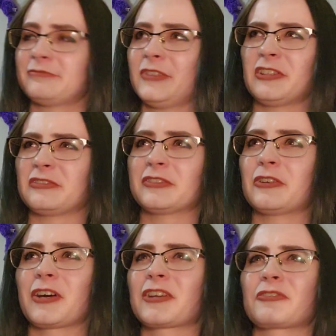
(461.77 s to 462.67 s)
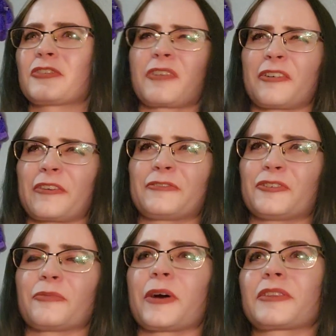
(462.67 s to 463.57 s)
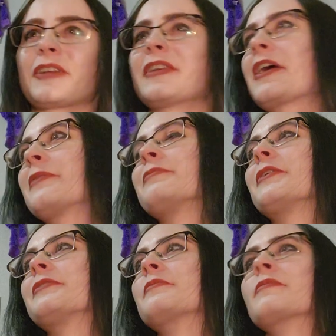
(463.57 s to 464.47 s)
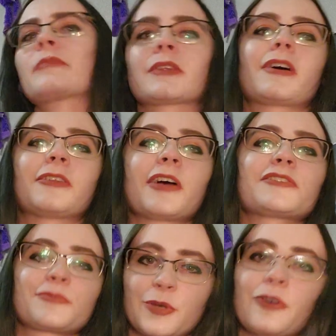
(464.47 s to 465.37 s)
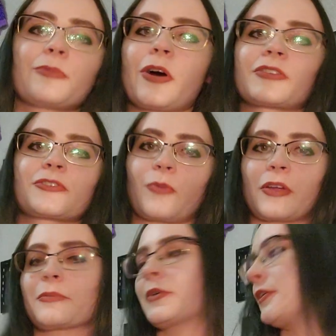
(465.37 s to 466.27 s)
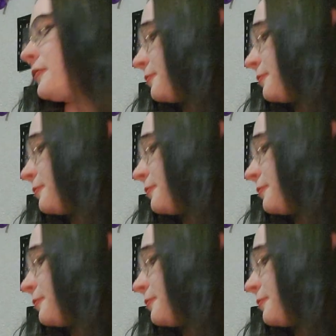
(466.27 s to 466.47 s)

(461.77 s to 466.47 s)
I don't know how I feel about that name, but I like Spirit Box quite a bit.